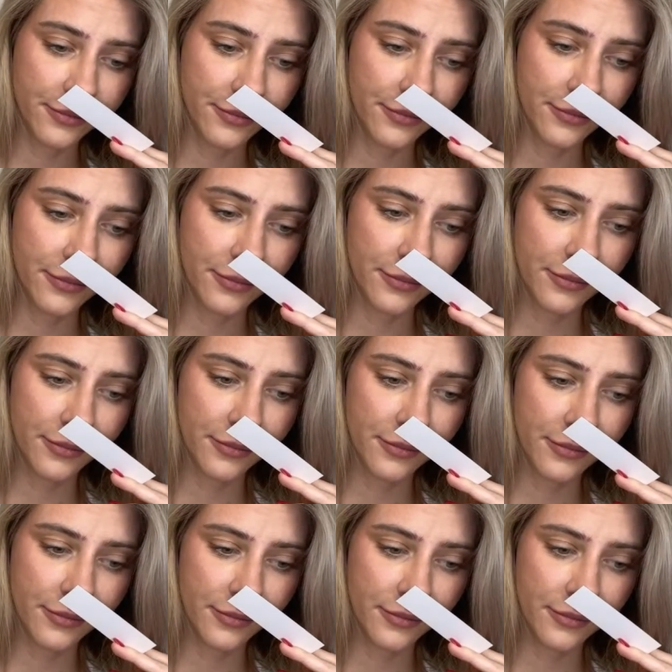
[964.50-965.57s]

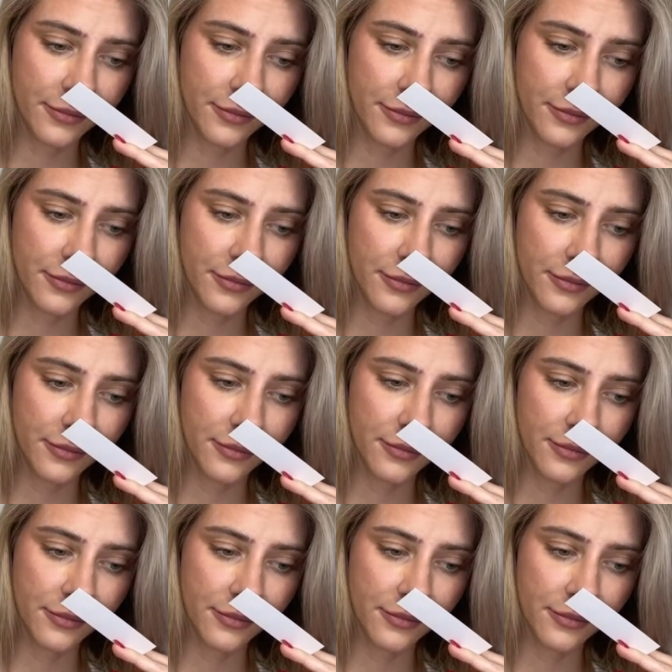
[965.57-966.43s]
[no speech]